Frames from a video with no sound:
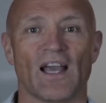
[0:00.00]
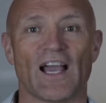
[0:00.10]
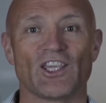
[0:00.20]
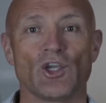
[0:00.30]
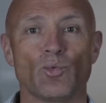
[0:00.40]

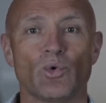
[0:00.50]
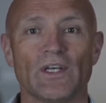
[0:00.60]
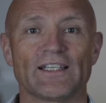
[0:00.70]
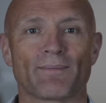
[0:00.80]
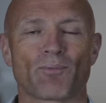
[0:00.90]
Are you
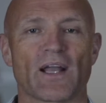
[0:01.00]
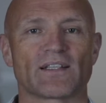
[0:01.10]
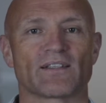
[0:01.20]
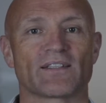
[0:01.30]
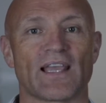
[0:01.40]
willing to
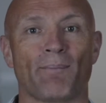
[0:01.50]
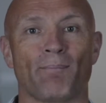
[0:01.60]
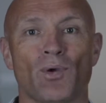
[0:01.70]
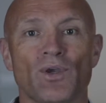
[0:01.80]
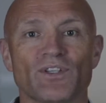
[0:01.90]
practice
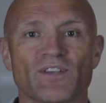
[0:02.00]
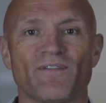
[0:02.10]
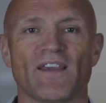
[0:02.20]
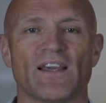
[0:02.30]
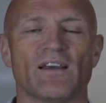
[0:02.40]
and
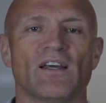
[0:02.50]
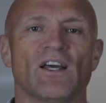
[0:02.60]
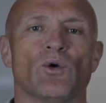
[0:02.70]
persevere